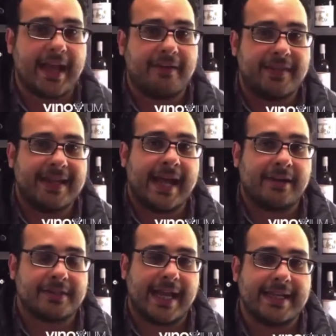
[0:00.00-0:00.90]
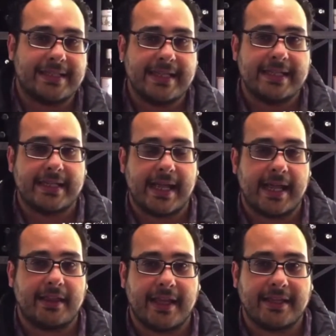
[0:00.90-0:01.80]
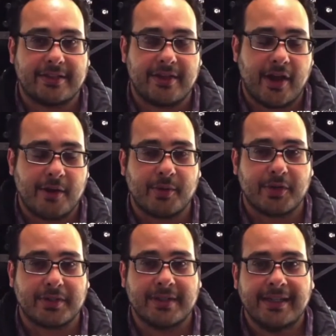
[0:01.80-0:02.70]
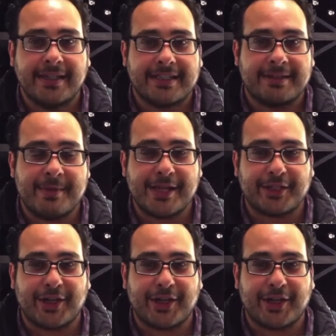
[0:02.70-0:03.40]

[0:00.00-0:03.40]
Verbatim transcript: in house IT today, thanks to the Harpers, to make sure